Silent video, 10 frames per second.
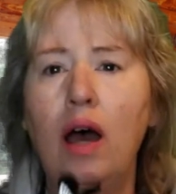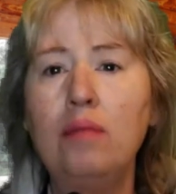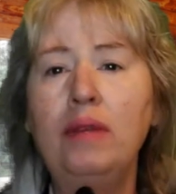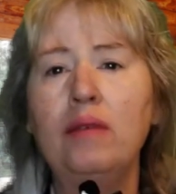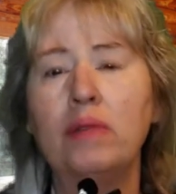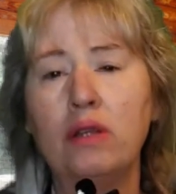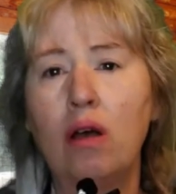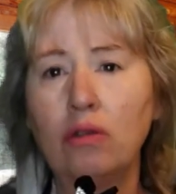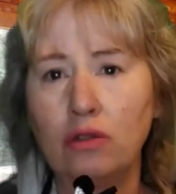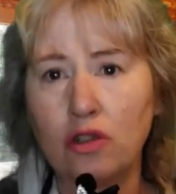I blame the
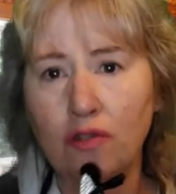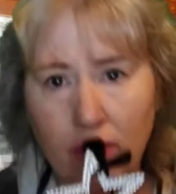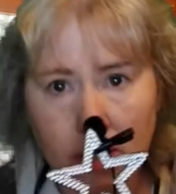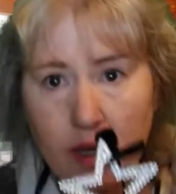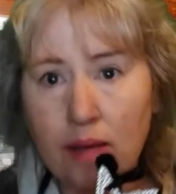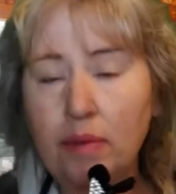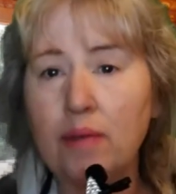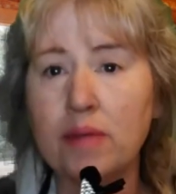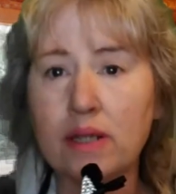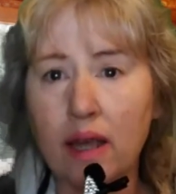doctors for this. I
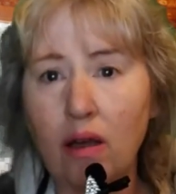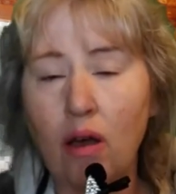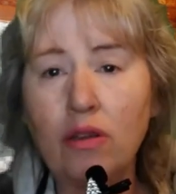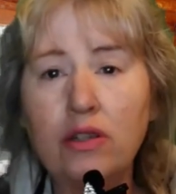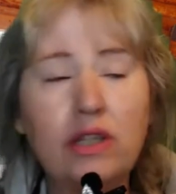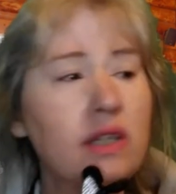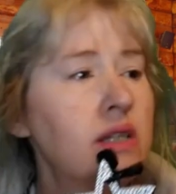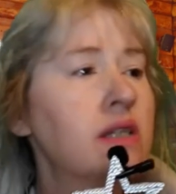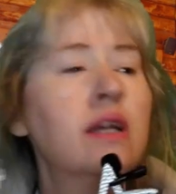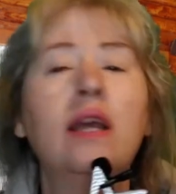blame the
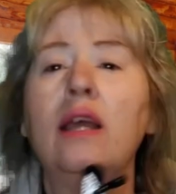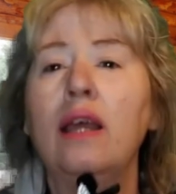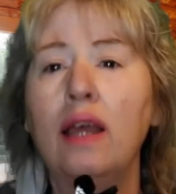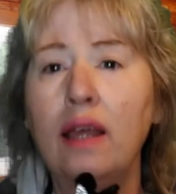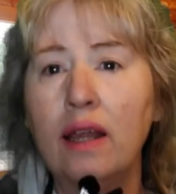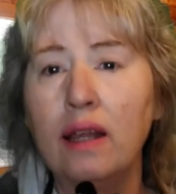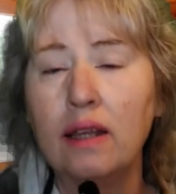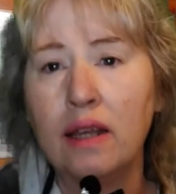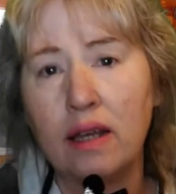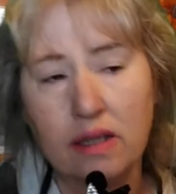psychologist
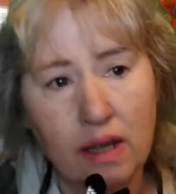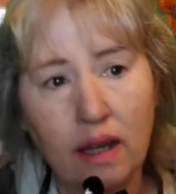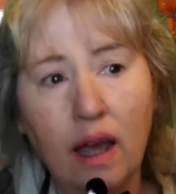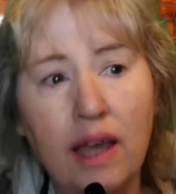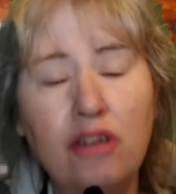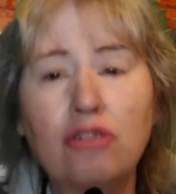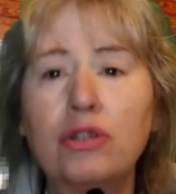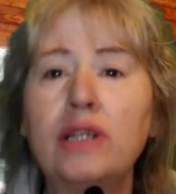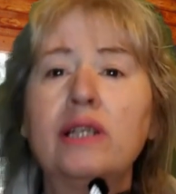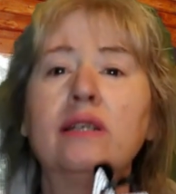and the
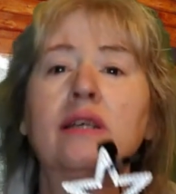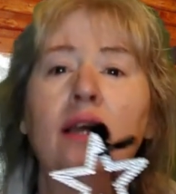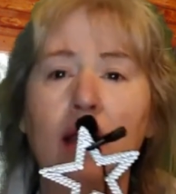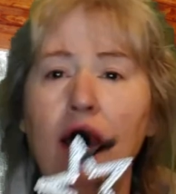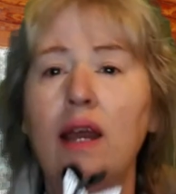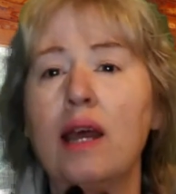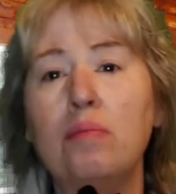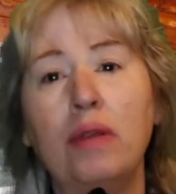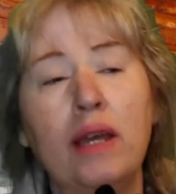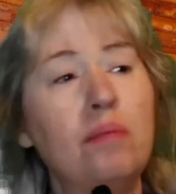psychiatrist and
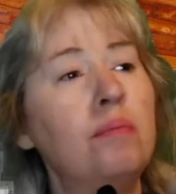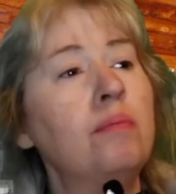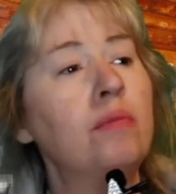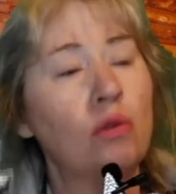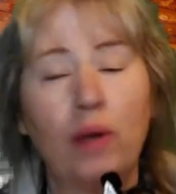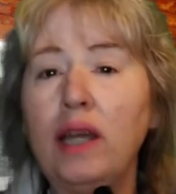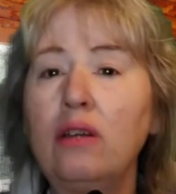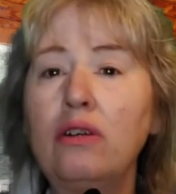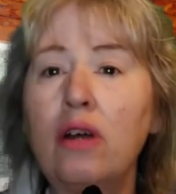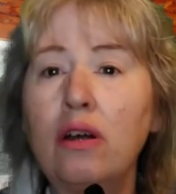I blame the
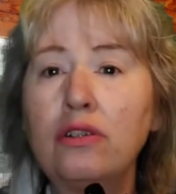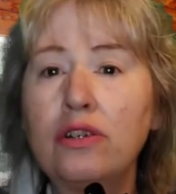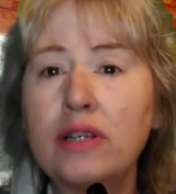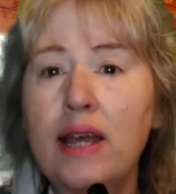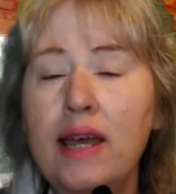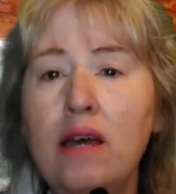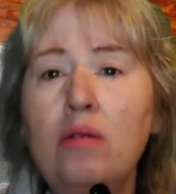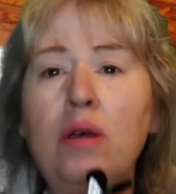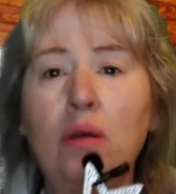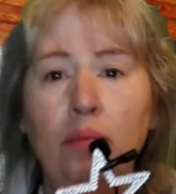regular doctors
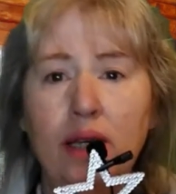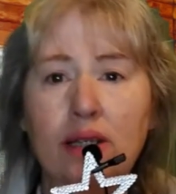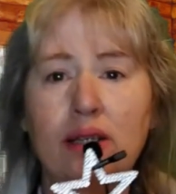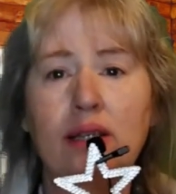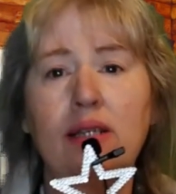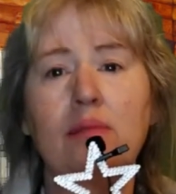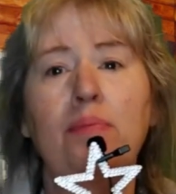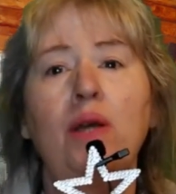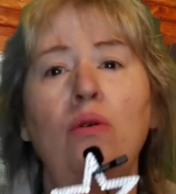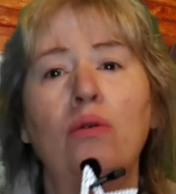now because this is a
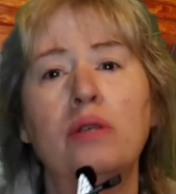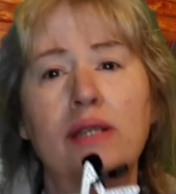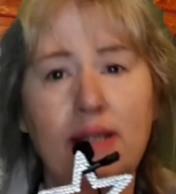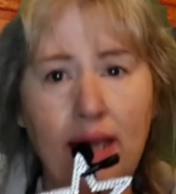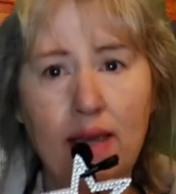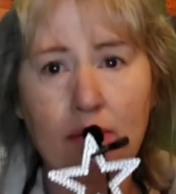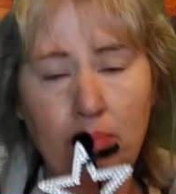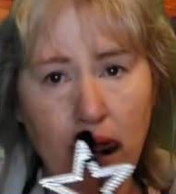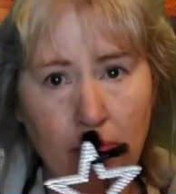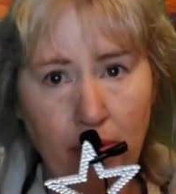big old
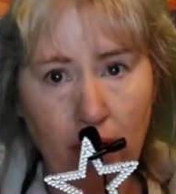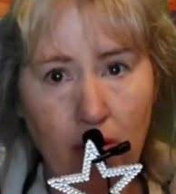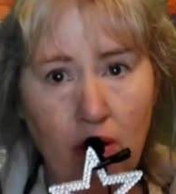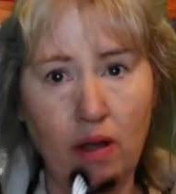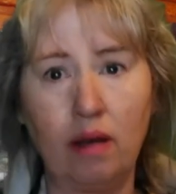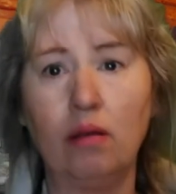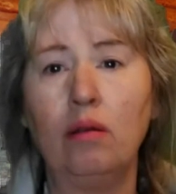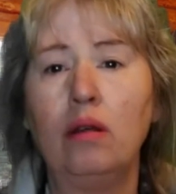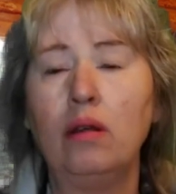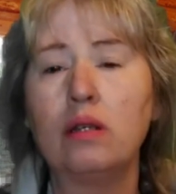scam being put on.
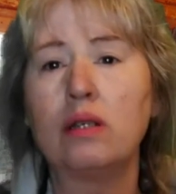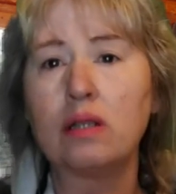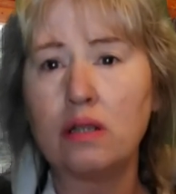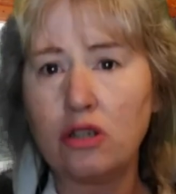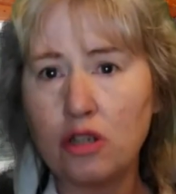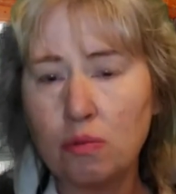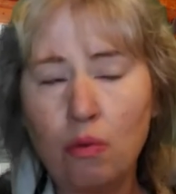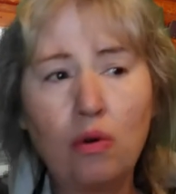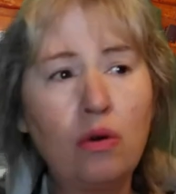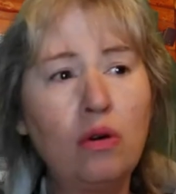This is just
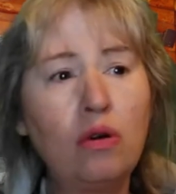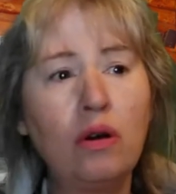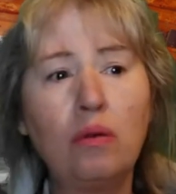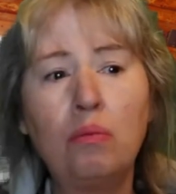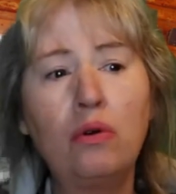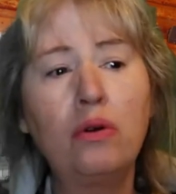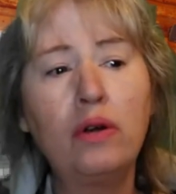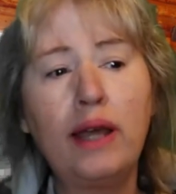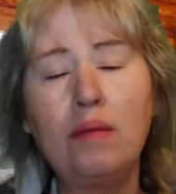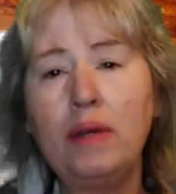more
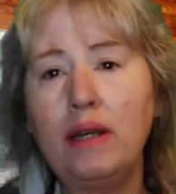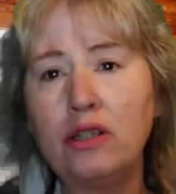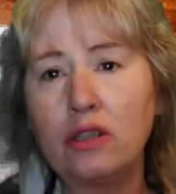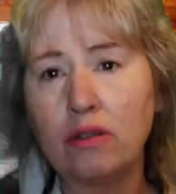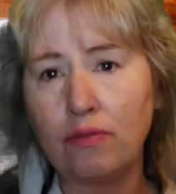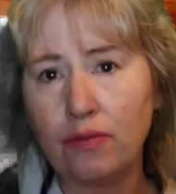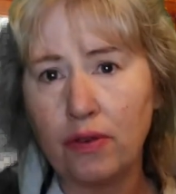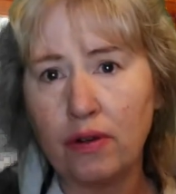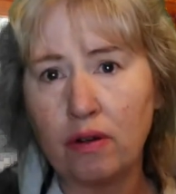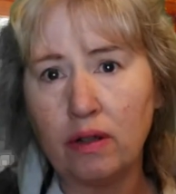more ammunition
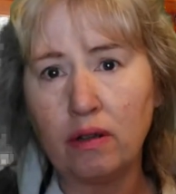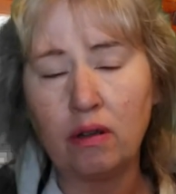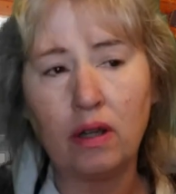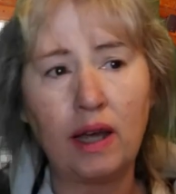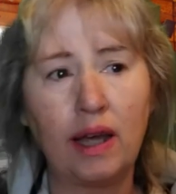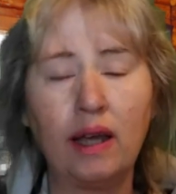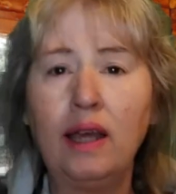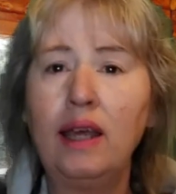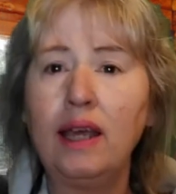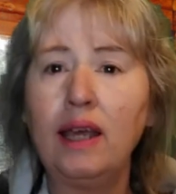for their little uh,
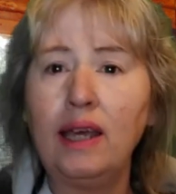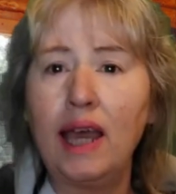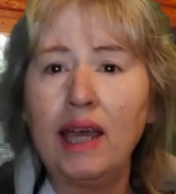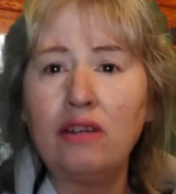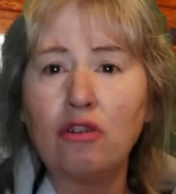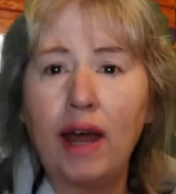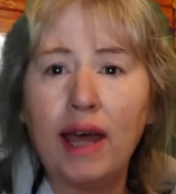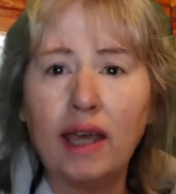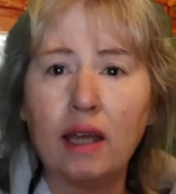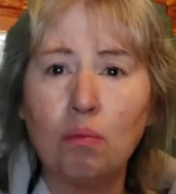gay
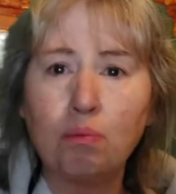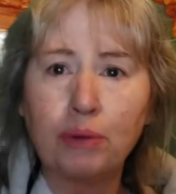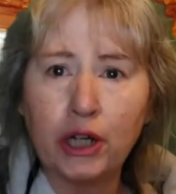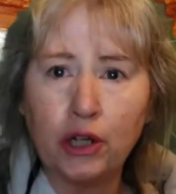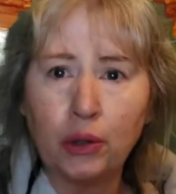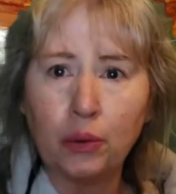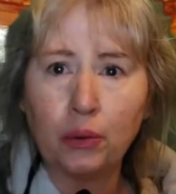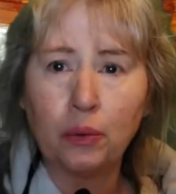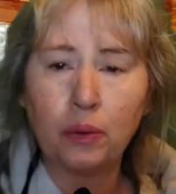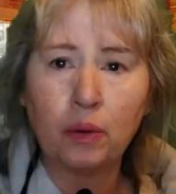dragon
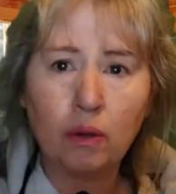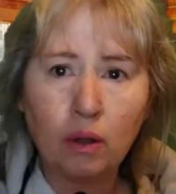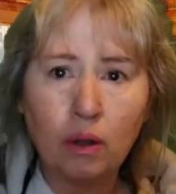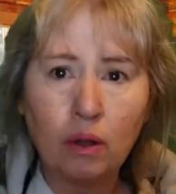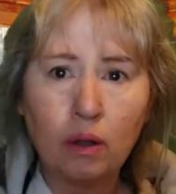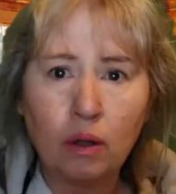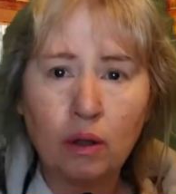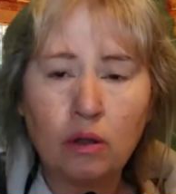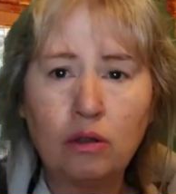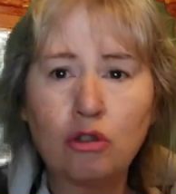pew,
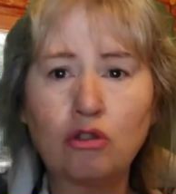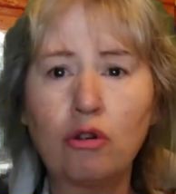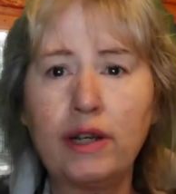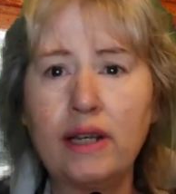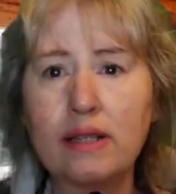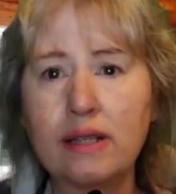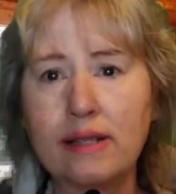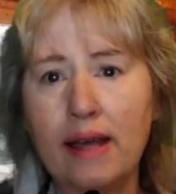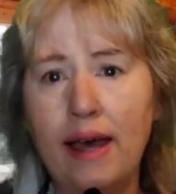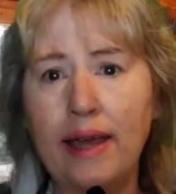destroying
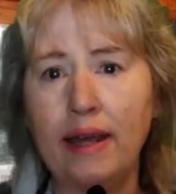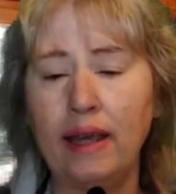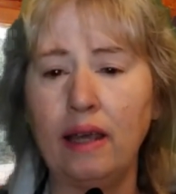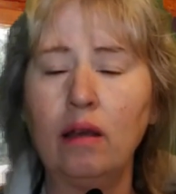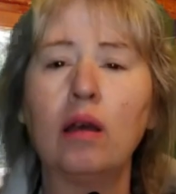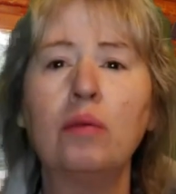society.